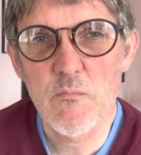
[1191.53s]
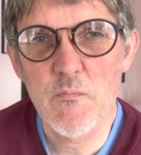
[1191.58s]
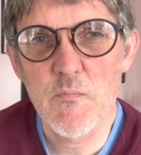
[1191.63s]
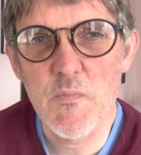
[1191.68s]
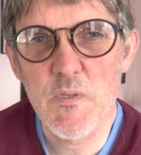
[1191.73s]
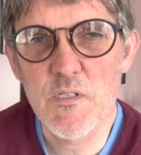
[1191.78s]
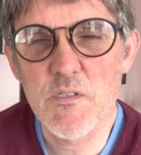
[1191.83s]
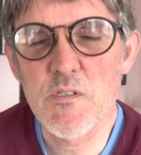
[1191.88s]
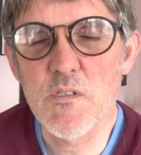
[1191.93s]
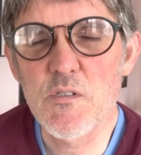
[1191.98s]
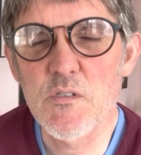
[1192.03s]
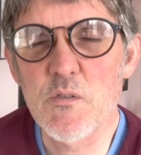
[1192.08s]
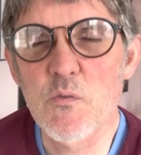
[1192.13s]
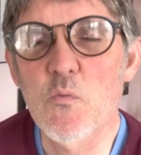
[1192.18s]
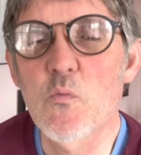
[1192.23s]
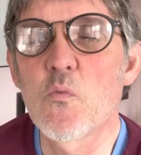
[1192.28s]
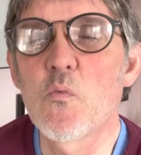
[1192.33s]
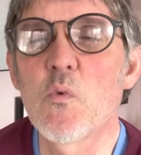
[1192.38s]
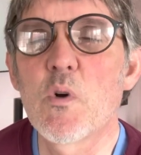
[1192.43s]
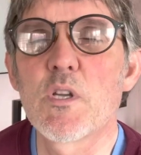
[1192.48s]
This is a
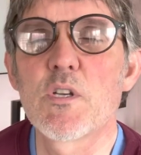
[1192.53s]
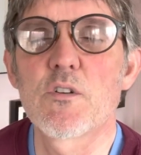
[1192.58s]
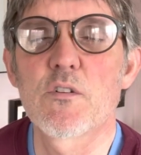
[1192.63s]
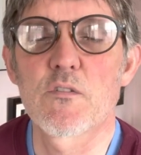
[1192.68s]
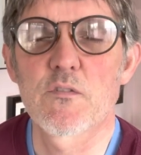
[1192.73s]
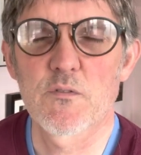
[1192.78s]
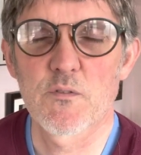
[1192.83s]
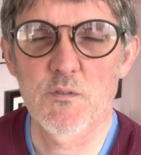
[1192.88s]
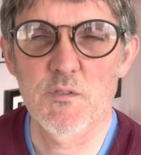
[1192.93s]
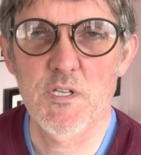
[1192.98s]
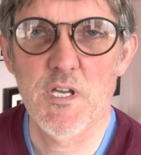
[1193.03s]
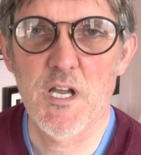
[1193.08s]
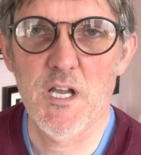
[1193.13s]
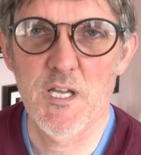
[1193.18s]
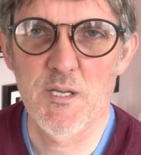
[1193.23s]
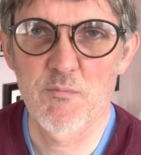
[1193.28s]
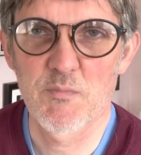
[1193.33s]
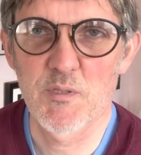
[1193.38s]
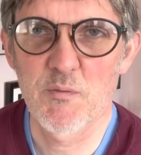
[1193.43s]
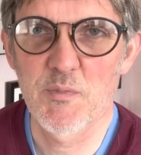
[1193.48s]
wonderful
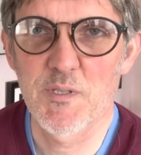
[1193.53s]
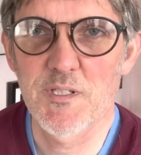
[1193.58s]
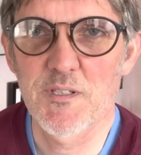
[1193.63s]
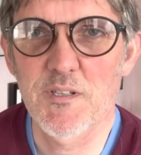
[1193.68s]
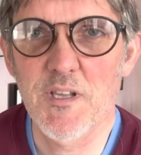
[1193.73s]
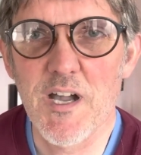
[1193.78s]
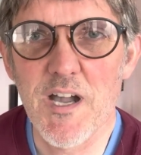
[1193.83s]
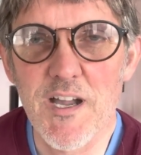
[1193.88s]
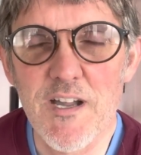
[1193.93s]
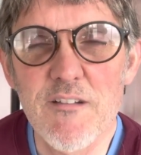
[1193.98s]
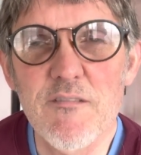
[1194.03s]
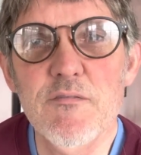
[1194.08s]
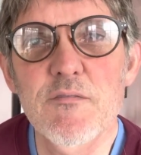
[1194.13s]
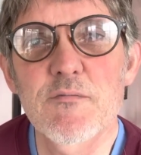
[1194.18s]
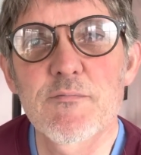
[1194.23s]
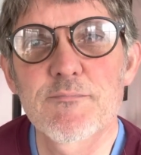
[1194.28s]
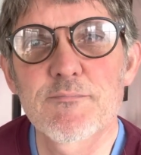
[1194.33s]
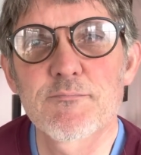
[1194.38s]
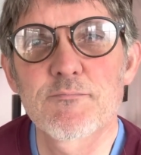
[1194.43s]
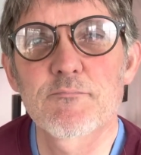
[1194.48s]
time to be alive,
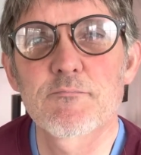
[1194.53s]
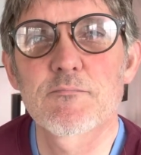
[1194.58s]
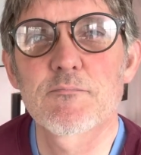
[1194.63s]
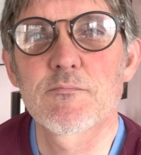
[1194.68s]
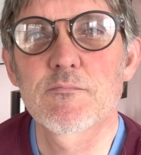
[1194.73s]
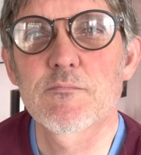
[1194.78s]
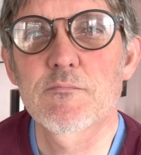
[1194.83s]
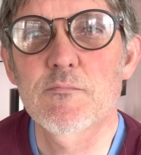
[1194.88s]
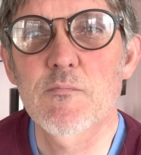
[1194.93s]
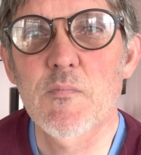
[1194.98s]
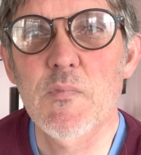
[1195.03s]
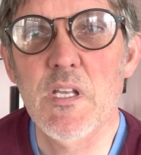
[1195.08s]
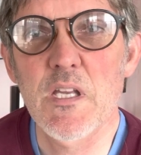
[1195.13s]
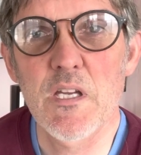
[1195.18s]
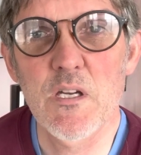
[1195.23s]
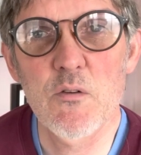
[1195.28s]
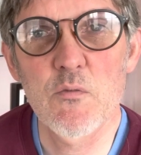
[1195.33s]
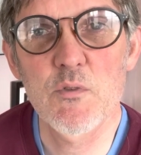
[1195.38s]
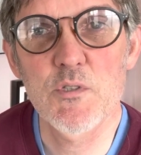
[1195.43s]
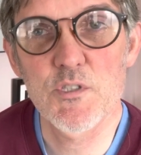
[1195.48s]

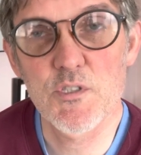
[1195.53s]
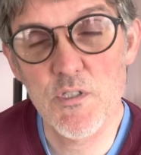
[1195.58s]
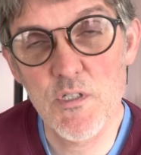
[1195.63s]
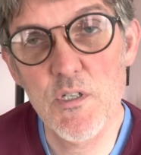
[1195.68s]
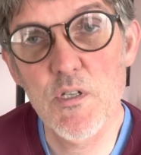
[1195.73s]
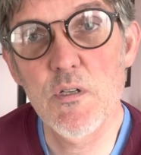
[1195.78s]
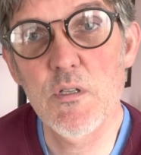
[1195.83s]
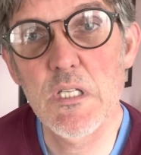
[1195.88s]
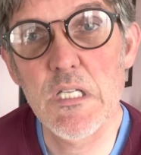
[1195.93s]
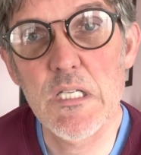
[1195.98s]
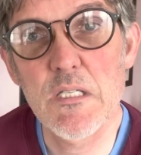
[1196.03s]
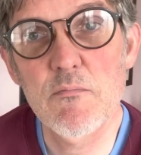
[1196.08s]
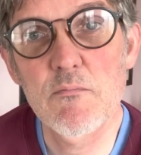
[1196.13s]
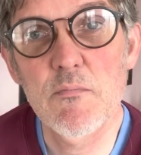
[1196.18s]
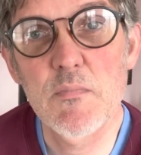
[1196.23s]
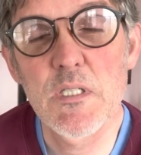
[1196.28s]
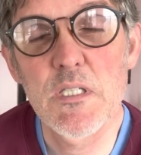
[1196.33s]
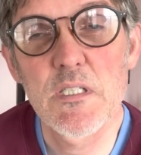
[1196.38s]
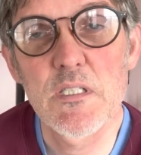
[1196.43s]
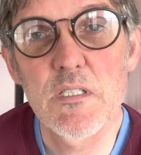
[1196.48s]
and I want you to know that.
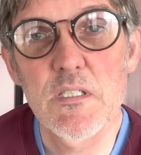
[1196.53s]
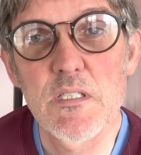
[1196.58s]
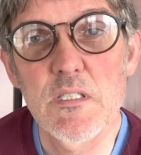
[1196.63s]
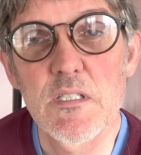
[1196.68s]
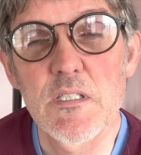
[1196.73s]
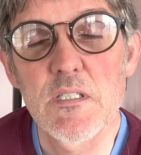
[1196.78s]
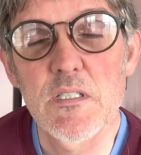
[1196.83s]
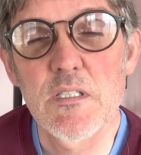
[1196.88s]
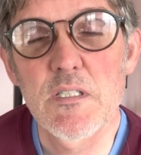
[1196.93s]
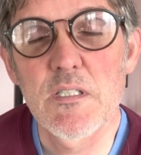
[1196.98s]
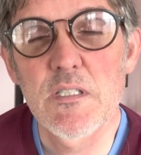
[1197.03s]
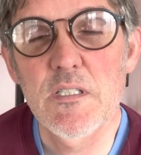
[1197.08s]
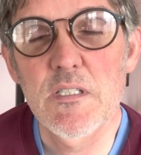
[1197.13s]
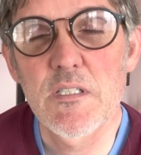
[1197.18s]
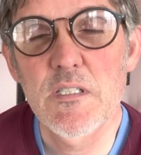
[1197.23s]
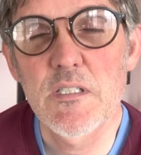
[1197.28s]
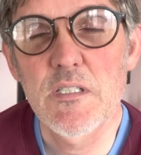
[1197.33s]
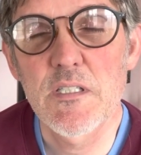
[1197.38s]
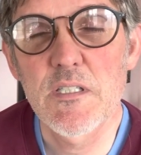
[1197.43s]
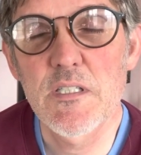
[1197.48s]

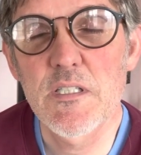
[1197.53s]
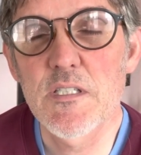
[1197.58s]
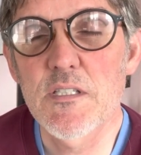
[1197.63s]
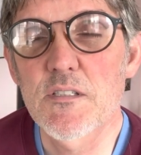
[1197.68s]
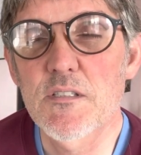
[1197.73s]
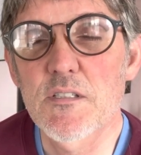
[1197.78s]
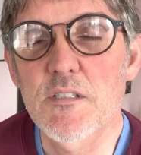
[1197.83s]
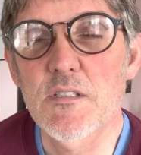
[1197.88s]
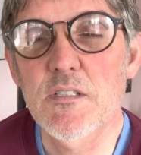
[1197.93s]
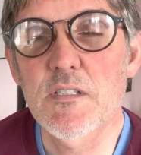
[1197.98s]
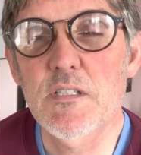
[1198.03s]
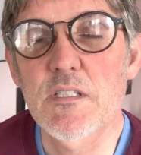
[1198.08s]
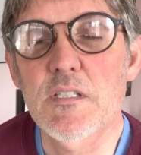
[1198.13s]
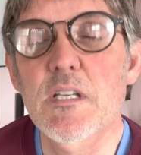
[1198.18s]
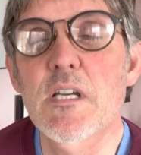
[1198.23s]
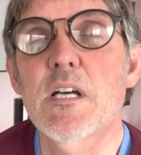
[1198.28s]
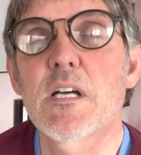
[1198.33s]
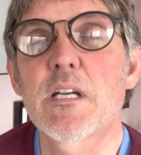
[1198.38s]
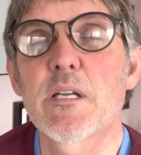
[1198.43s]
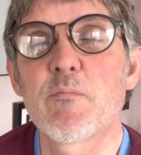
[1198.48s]
It is a
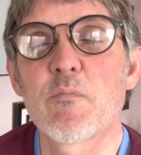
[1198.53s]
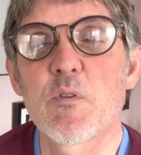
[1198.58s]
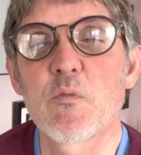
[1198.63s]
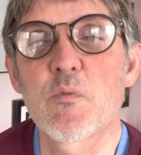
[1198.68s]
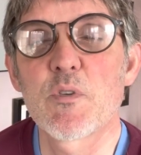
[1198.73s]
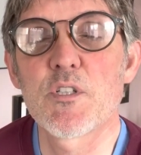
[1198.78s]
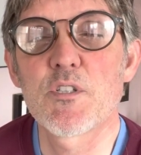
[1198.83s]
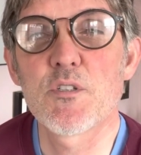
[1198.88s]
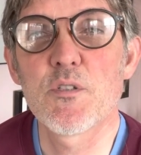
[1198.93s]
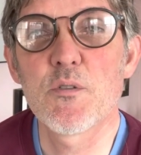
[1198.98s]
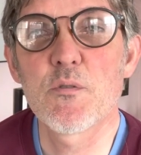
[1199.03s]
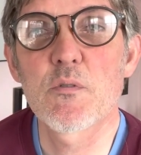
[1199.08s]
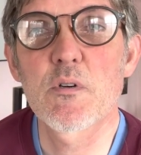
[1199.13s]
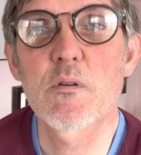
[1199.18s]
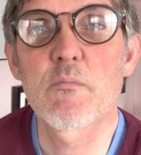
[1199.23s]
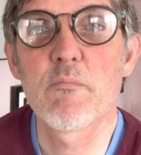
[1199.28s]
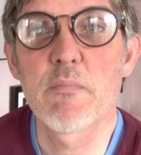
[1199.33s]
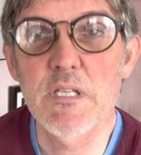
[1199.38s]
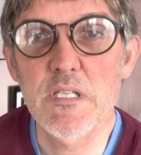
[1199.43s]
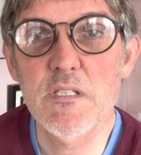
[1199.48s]
time in which you are
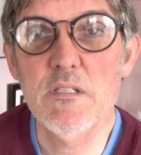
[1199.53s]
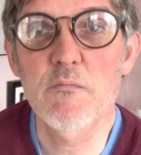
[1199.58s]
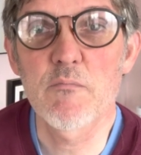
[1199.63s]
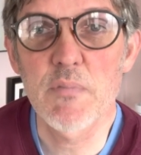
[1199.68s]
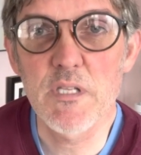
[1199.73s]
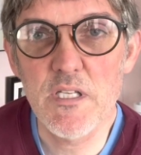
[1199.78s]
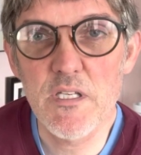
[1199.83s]
meant to be